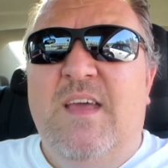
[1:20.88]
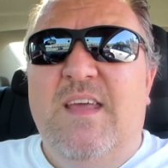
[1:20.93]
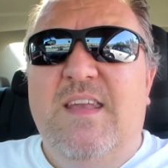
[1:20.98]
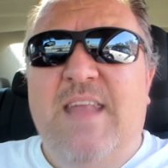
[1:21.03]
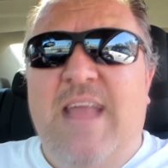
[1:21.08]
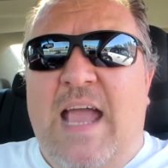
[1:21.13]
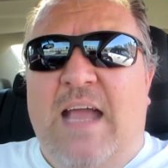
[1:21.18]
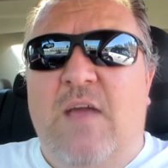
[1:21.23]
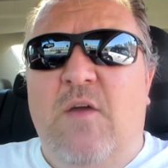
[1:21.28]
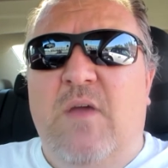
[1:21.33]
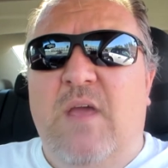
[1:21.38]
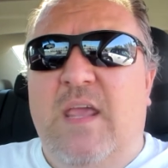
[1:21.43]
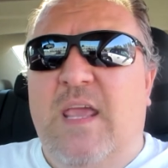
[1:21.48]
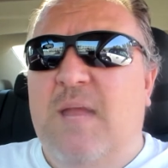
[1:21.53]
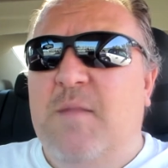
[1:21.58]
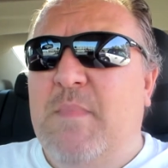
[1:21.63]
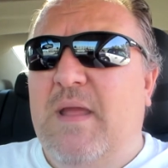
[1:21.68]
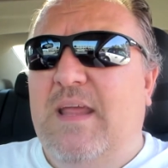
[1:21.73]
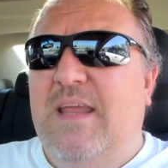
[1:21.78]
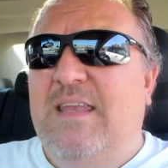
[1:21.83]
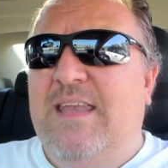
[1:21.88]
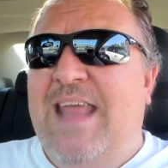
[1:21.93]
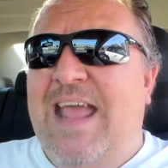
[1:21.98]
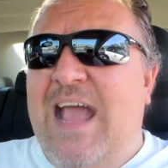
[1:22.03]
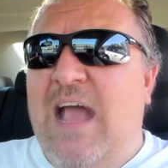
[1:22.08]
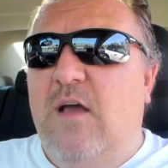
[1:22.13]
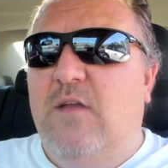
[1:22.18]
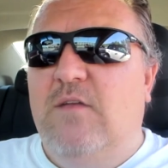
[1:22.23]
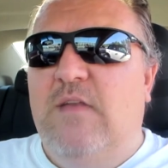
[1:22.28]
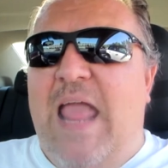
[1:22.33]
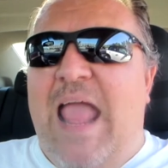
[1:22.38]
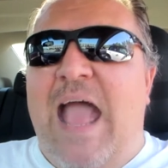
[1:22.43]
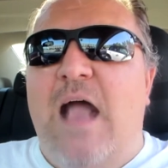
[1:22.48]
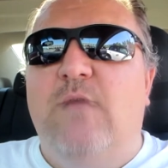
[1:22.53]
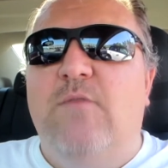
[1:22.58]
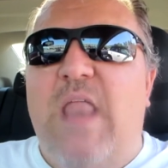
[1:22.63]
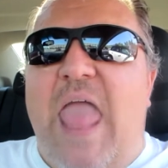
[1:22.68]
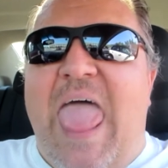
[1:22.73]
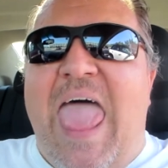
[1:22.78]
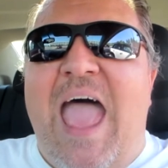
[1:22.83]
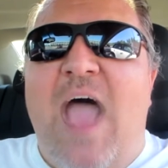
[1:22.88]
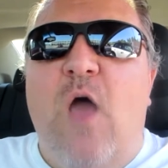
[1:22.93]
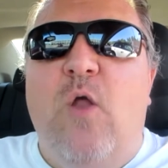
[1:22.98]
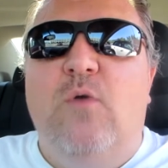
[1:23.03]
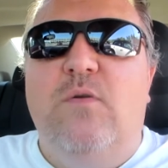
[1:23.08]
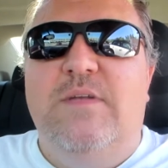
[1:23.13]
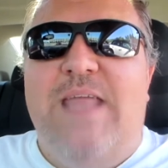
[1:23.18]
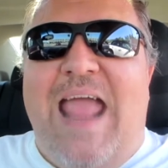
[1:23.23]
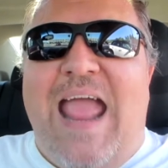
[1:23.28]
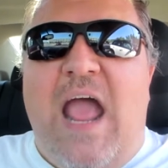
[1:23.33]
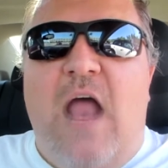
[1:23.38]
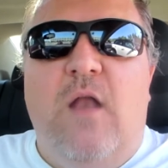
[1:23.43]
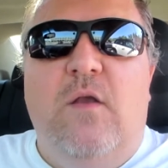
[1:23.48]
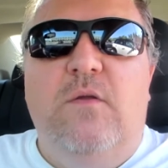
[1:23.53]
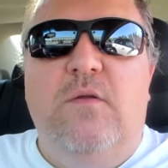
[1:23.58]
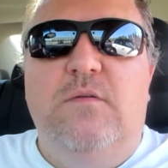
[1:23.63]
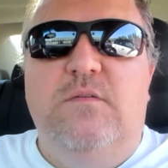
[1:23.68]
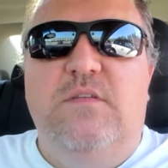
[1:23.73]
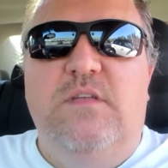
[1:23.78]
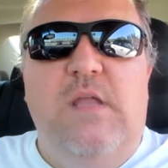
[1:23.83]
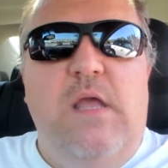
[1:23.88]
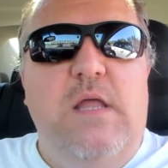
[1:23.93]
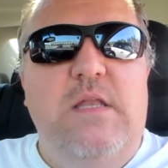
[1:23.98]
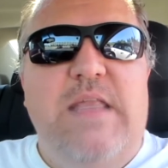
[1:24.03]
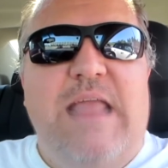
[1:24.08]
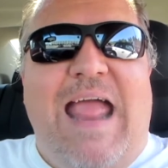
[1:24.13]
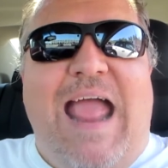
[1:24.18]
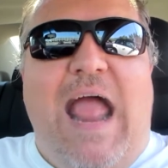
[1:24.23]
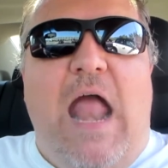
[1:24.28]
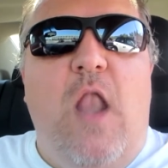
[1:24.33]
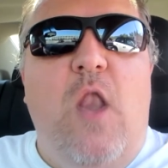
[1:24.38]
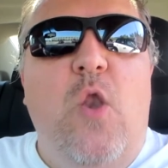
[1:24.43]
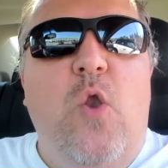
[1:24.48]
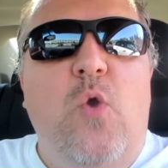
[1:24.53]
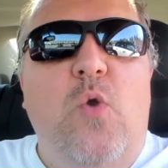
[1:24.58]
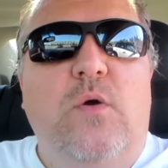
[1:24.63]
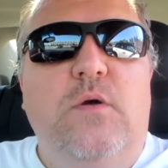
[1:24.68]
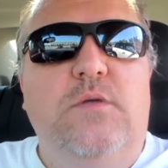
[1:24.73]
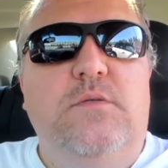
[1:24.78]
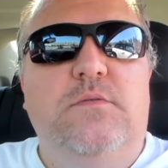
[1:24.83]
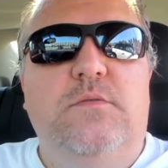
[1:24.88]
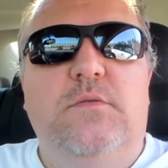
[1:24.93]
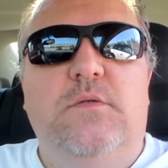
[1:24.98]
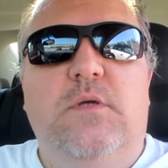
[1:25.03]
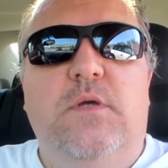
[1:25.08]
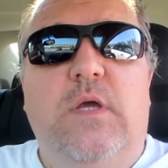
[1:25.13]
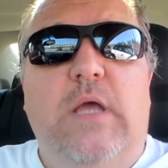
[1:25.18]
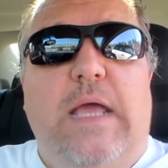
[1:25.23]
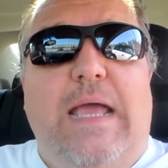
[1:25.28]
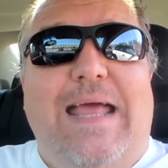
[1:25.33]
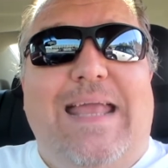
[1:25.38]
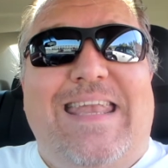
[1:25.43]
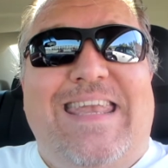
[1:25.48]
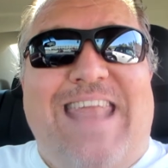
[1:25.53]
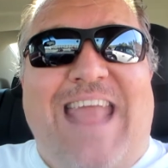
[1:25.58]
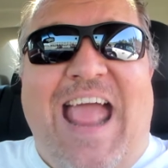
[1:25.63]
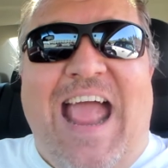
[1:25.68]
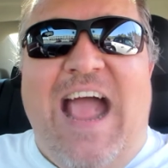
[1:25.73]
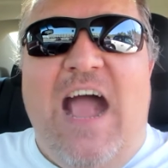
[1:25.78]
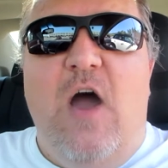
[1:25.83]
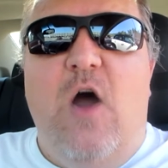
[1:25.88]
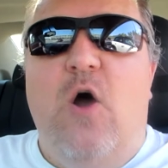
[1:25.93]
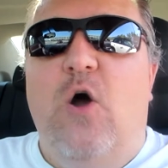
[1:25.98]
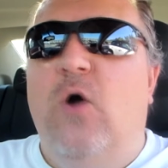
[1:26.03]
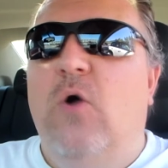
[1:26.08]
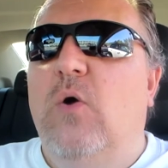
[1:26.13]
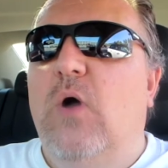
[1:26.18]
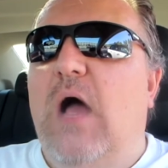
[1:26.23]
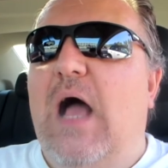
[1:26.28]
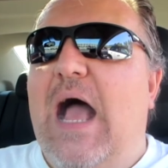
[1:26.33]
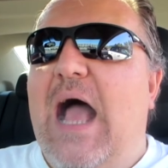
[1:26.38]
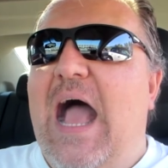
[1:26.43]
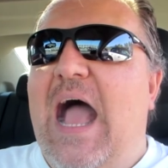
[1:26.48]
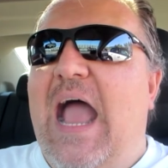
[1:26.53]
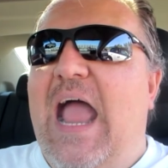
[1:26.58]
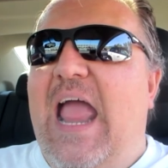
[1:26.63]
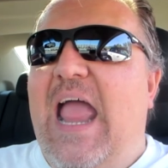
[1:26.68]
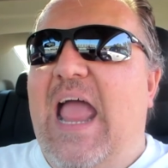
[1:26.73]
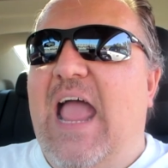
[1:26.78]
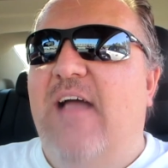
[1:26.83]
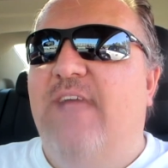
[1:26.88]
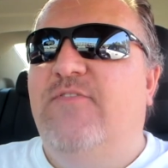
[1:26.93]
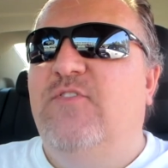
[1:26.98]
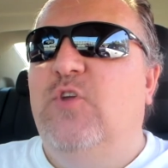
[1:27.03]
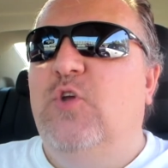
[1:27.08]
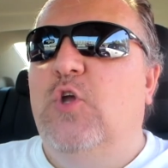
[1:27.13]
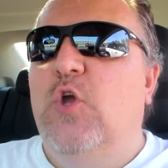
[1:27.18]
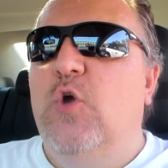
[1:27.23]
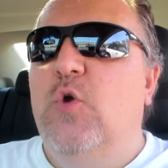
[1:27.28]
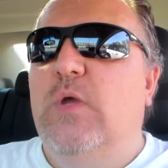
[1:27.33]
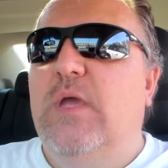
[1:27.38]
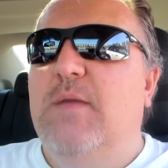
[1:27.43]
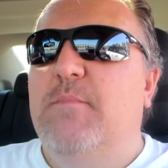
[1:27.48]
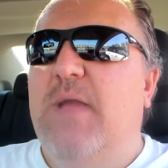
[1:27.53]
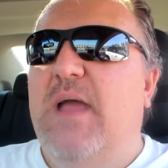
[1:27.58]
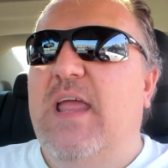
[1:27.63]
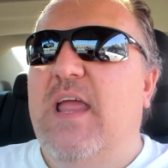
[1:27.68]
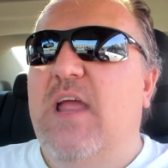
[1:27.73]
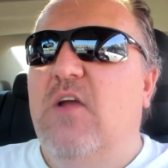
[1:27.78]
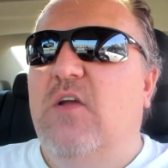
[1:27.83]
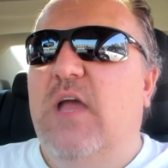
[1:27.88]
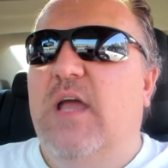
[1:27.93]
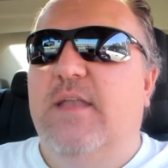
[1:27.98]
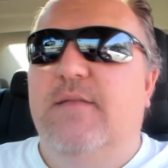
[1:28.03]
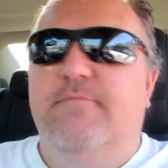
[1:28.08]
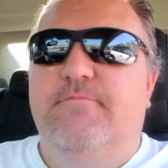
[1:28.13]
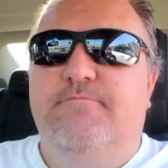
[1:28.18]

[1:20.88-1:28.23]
Now go get my now now now now now now I have to go get my haircut.